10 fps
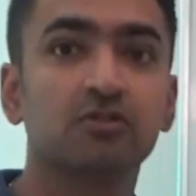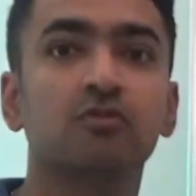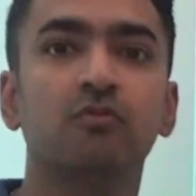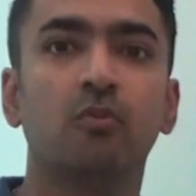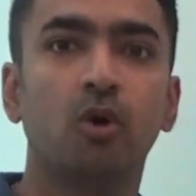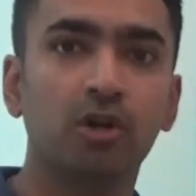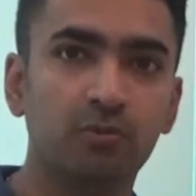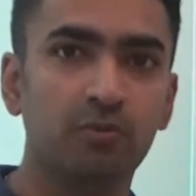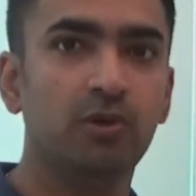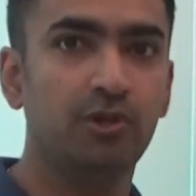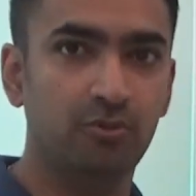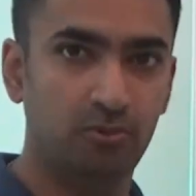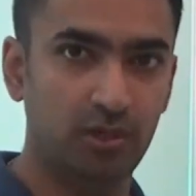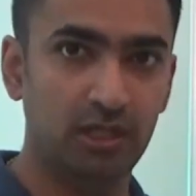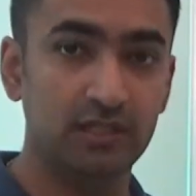plus. So what we will
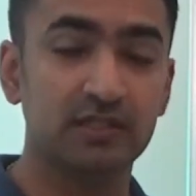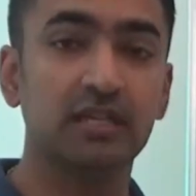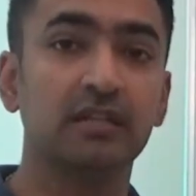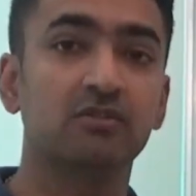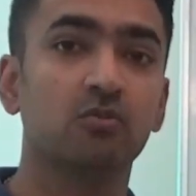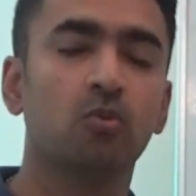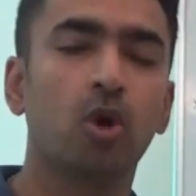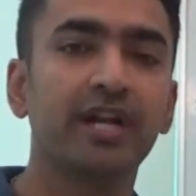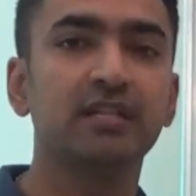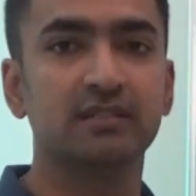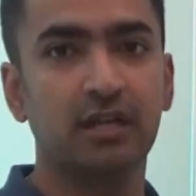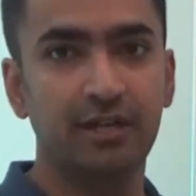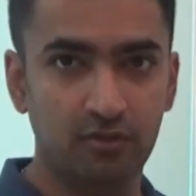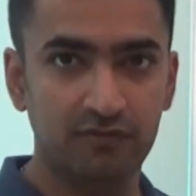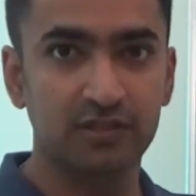do is, to avoid this
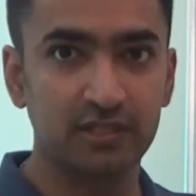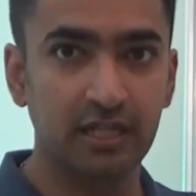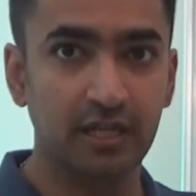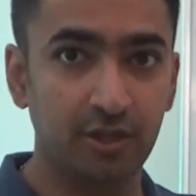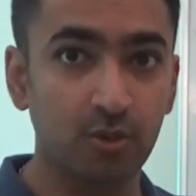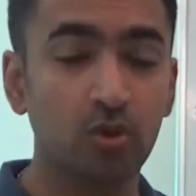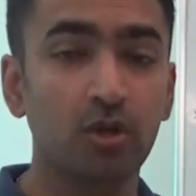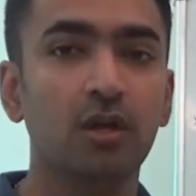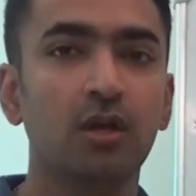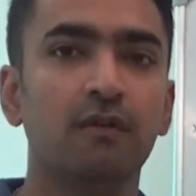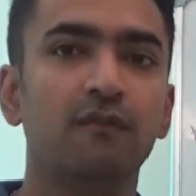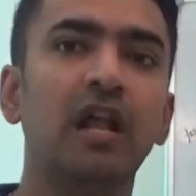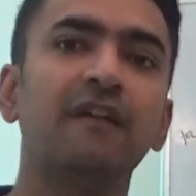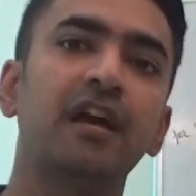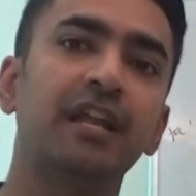kind of a scenario,
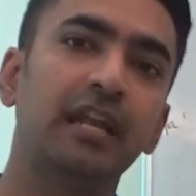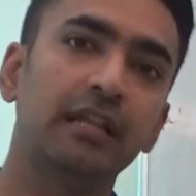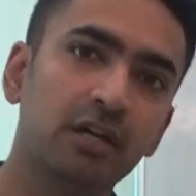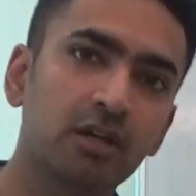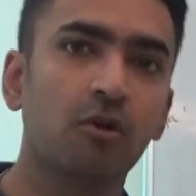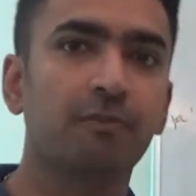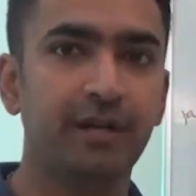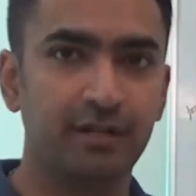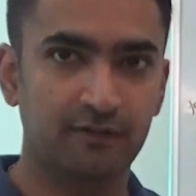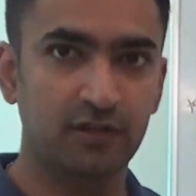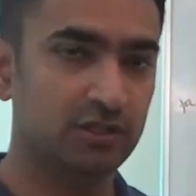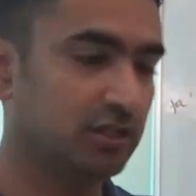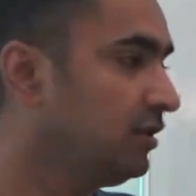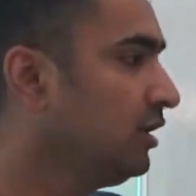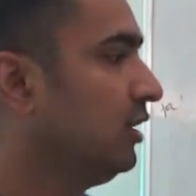we'll have another operator
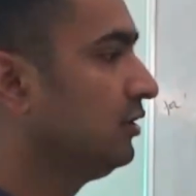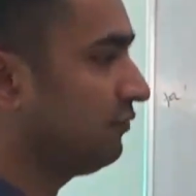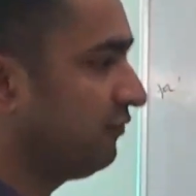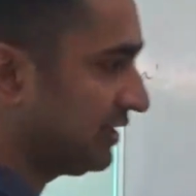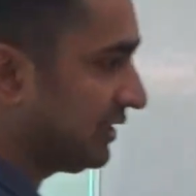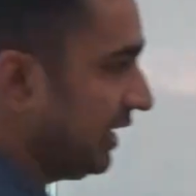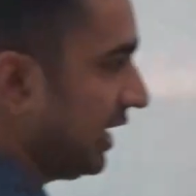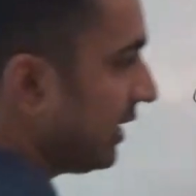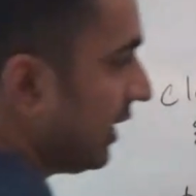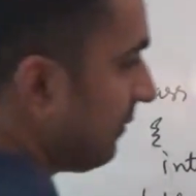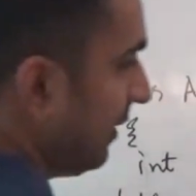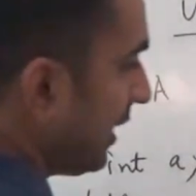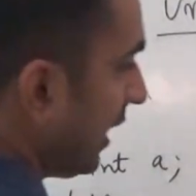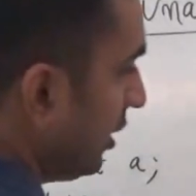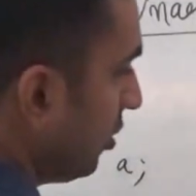function. So firstly, let
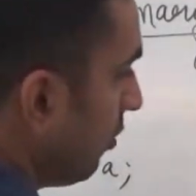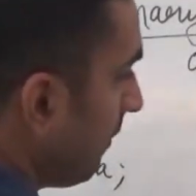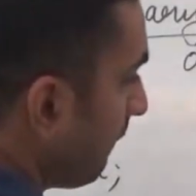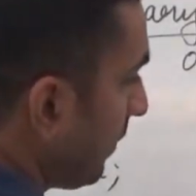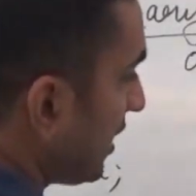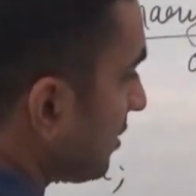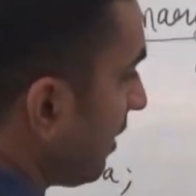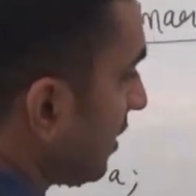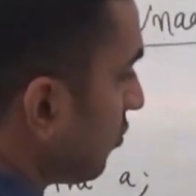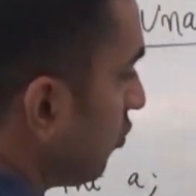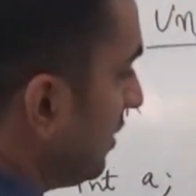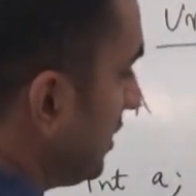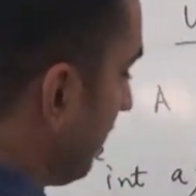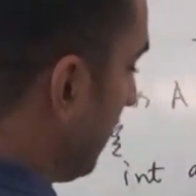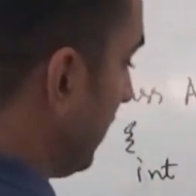me tell you, plus plus
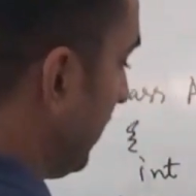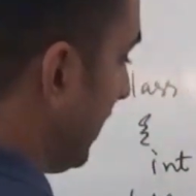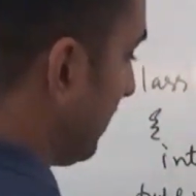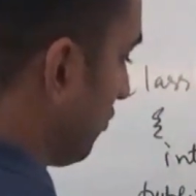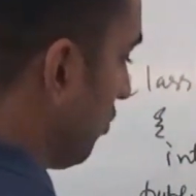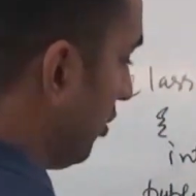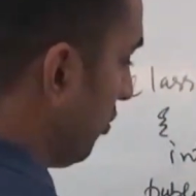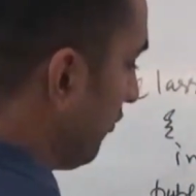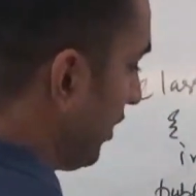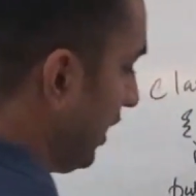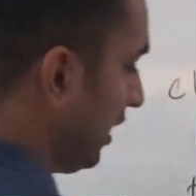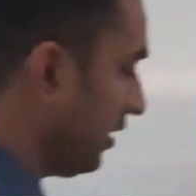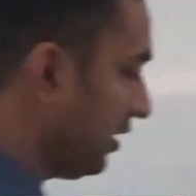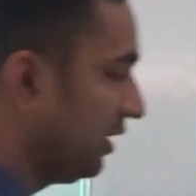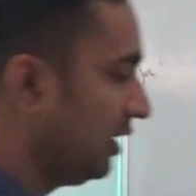obj1 gets called over
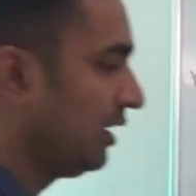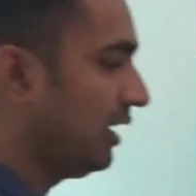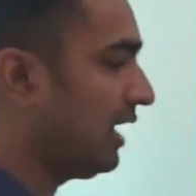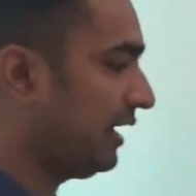here,